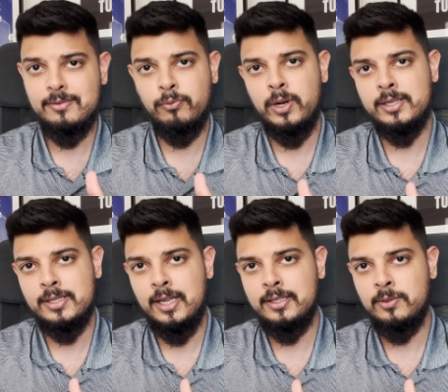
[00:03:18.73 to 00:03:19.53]
whereas
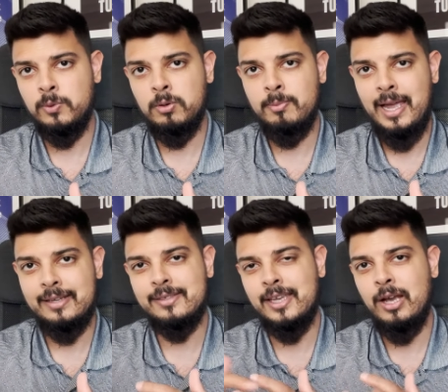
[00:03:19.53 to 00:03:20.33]
London, we were
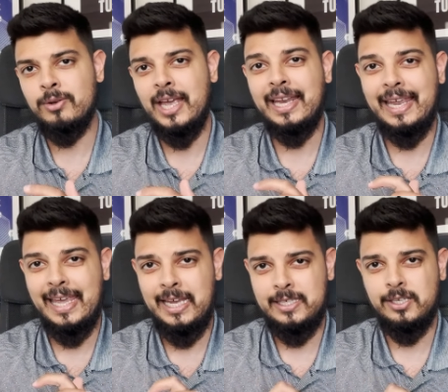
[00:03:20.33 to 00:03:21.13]
maxing out at
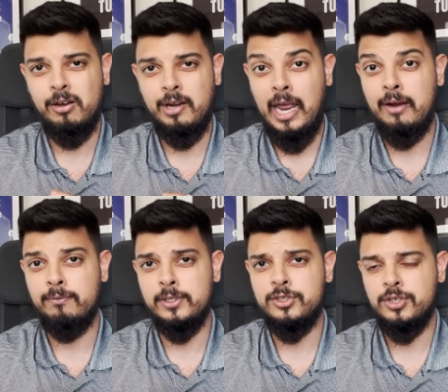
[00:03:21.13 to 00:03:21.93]
eight on
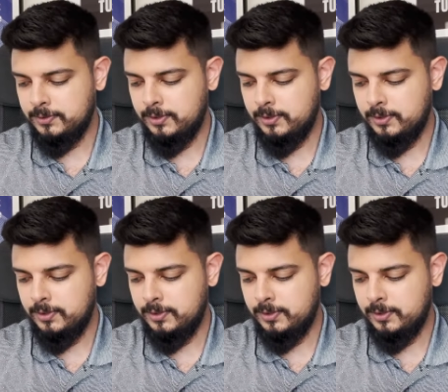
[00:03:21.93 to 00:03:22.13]
average.